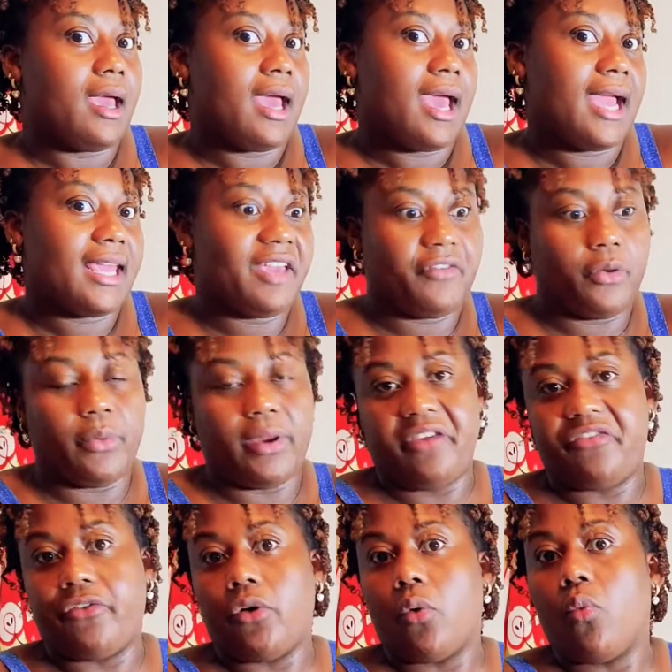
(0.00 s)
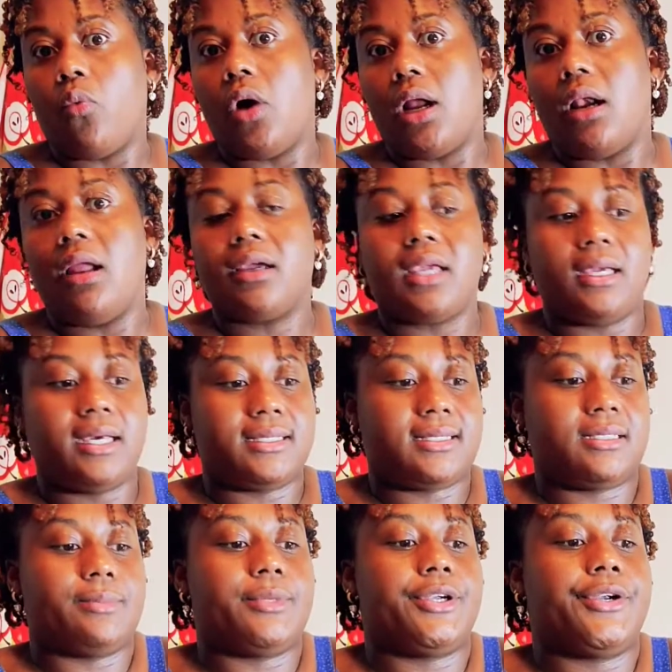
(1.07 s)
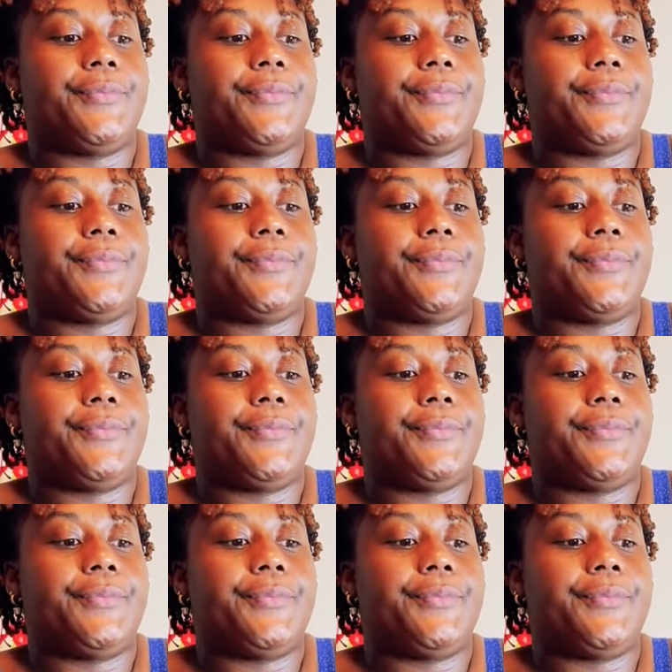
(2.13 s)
a giveaway for one lucky customer.